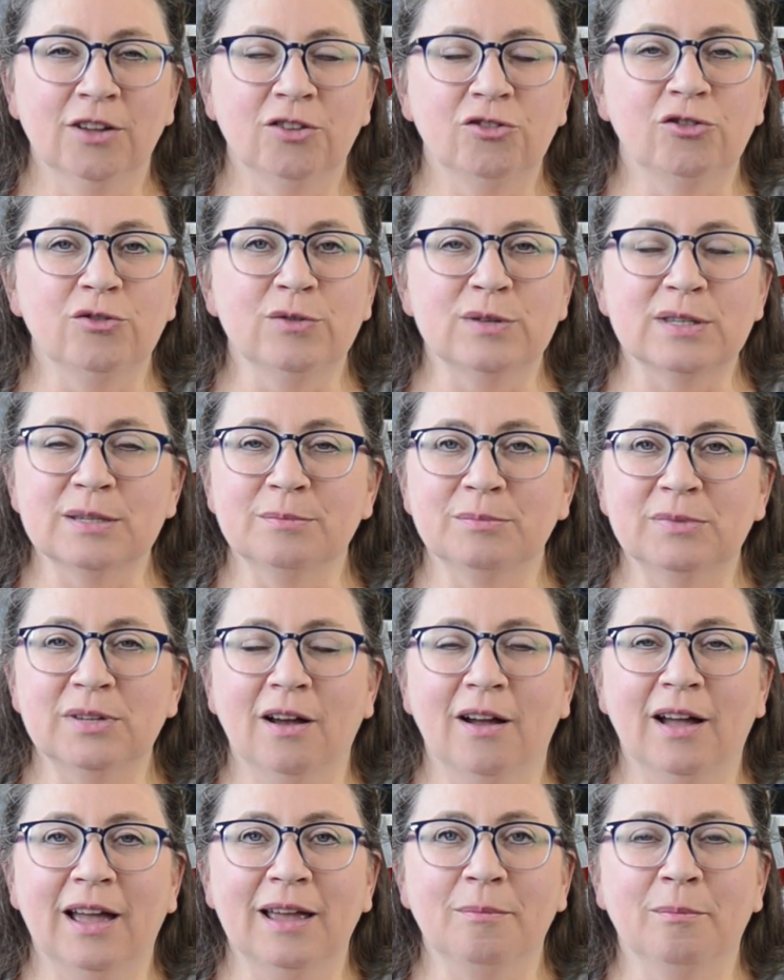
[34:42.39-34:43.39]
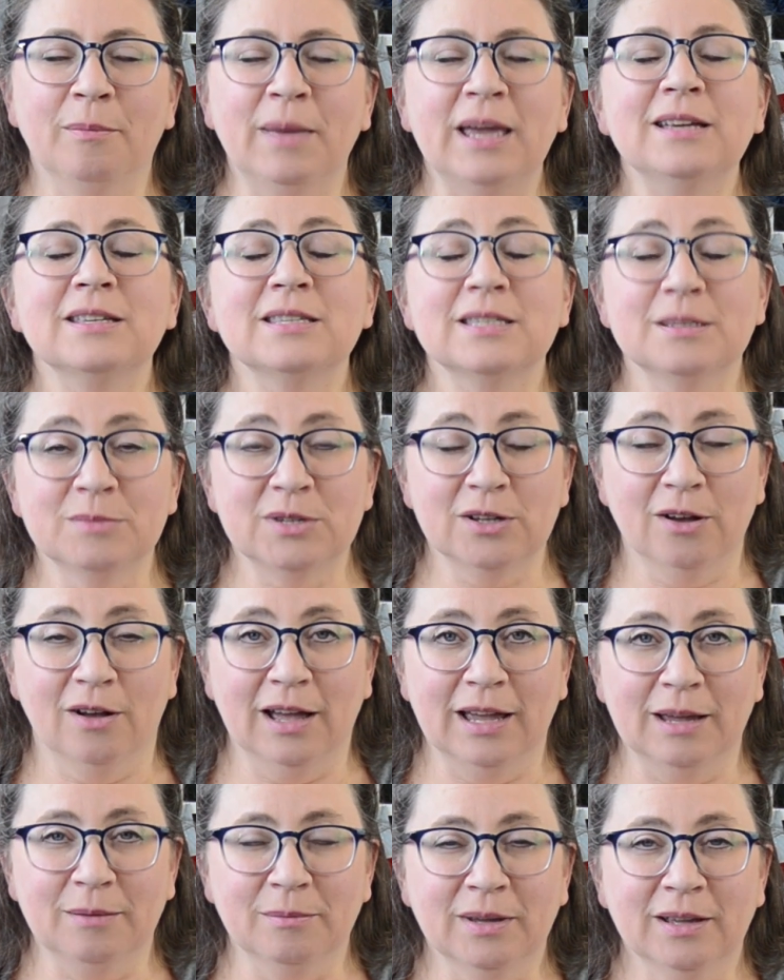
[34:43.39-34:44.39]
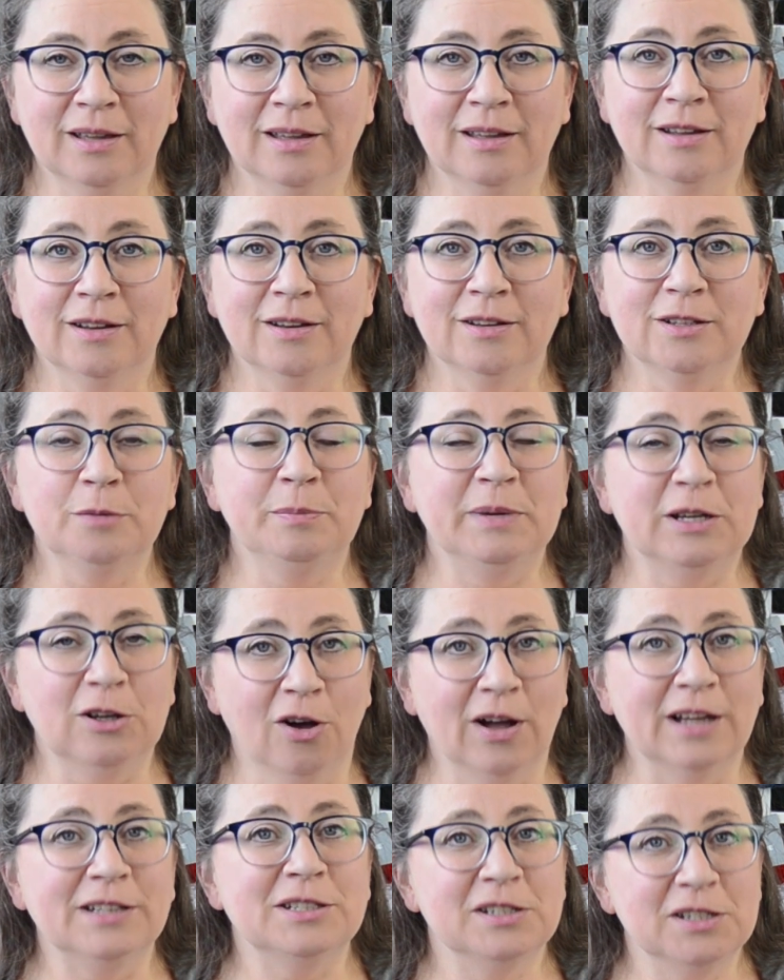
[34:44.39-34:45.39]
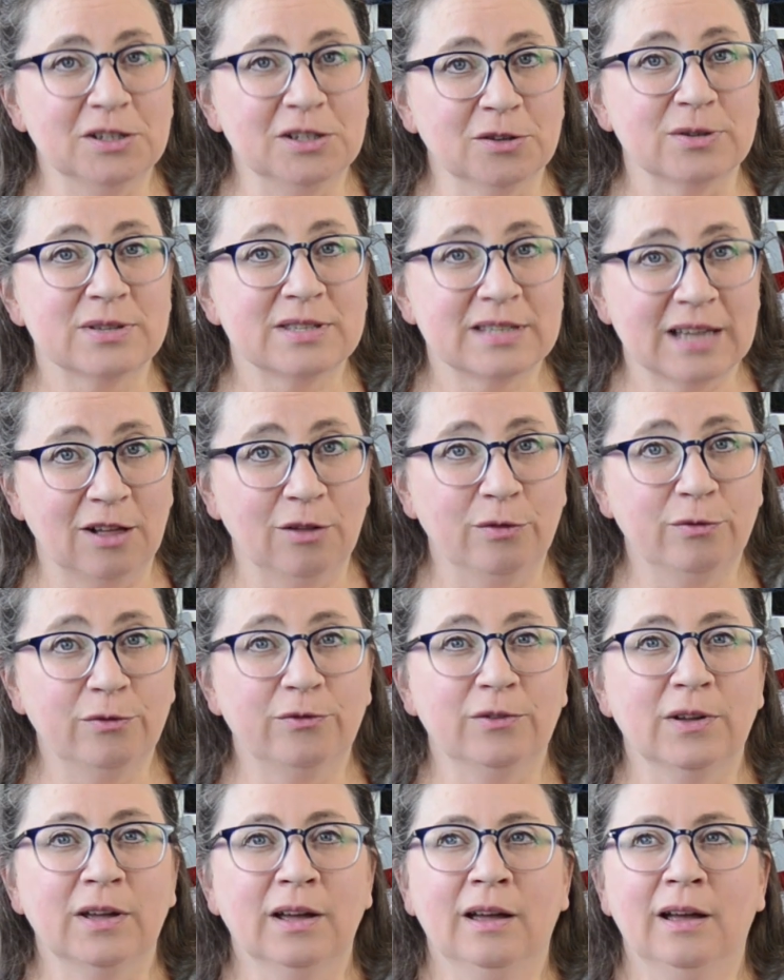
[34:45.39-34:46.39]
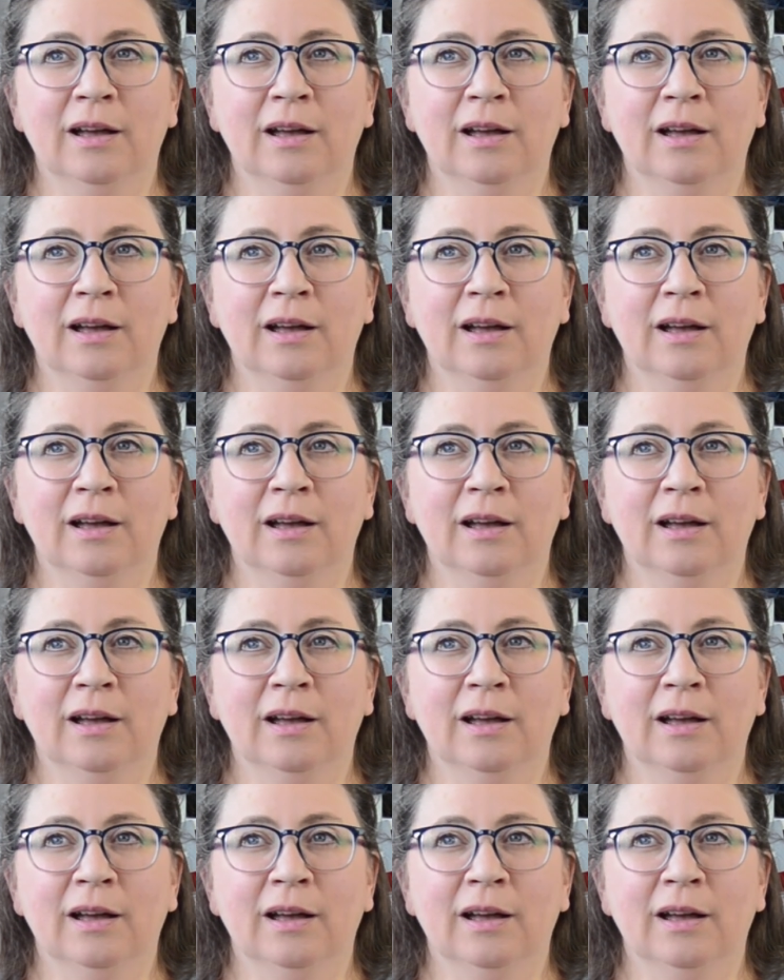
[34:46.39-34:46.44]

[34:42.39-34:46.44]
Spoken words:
Choose some time, make some time to be kind to yourself.